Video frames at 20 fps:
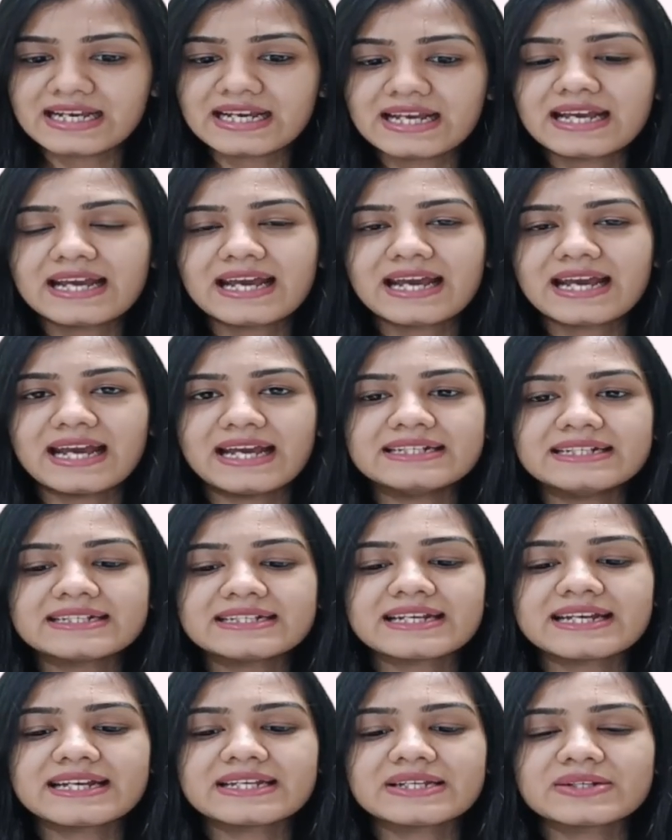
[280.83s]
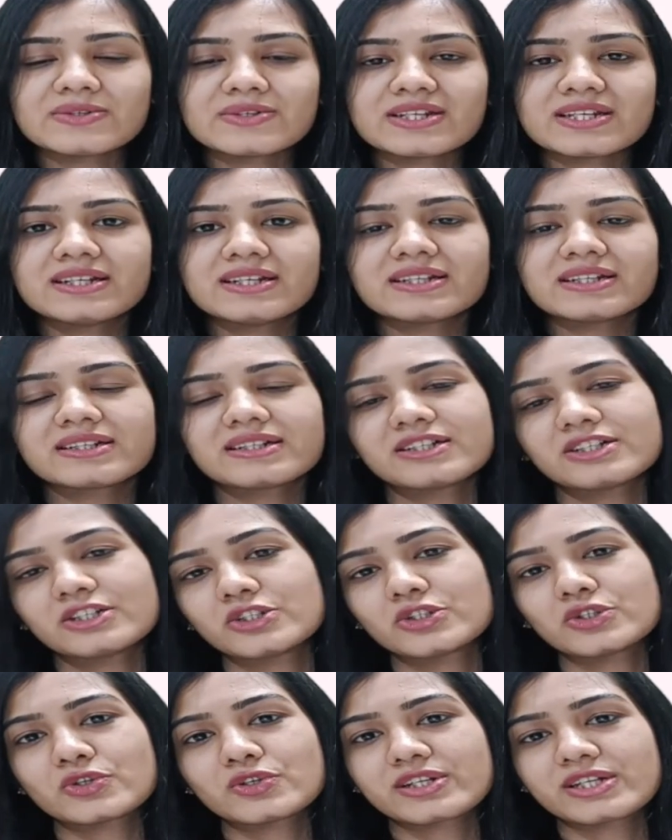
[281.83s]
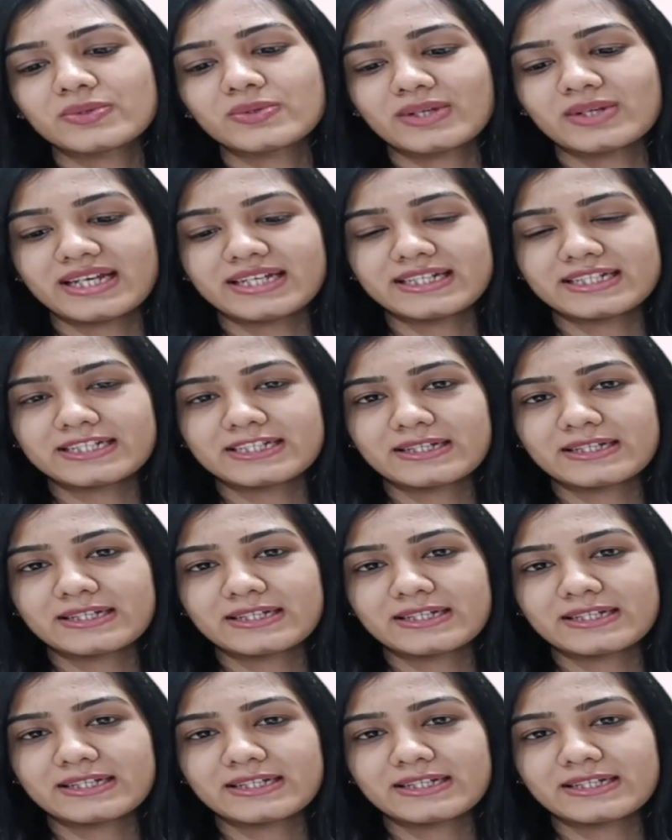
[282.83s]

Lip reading: and réunir, to reunite.